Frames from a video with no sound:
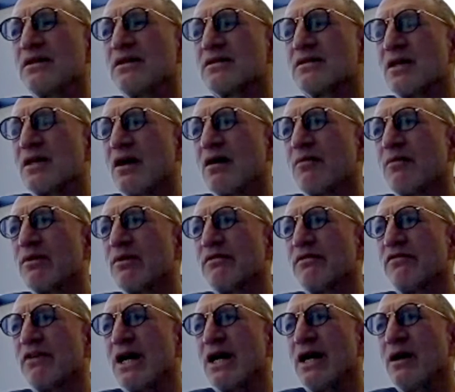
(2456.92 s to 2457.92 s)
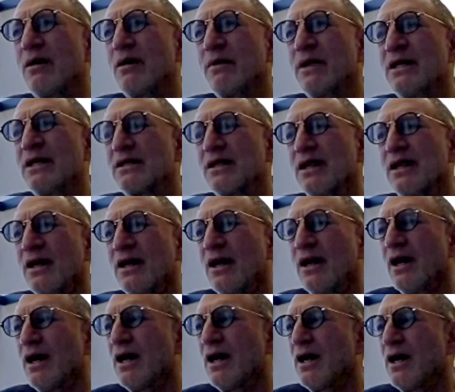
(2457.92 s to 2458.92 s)
terrible environment,
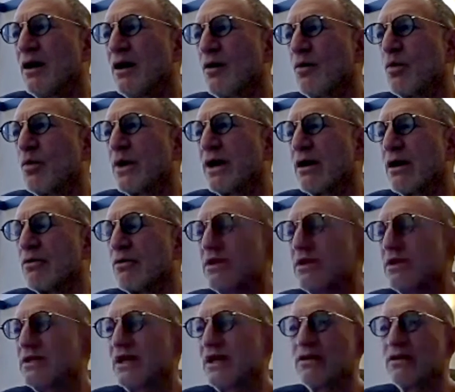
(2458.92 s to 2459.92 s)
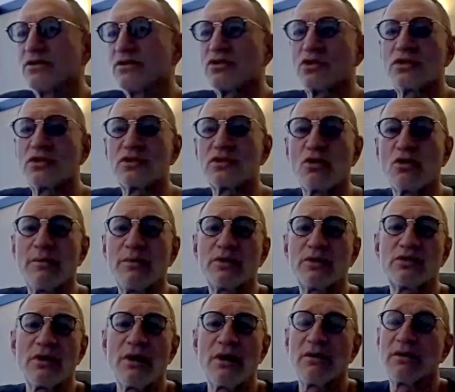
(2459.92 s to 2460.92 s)
where retailers are just
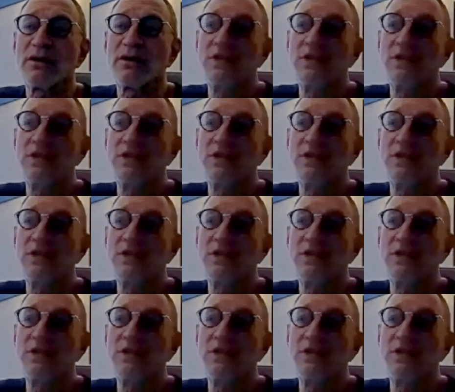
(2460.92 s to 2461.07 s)
arbitrarily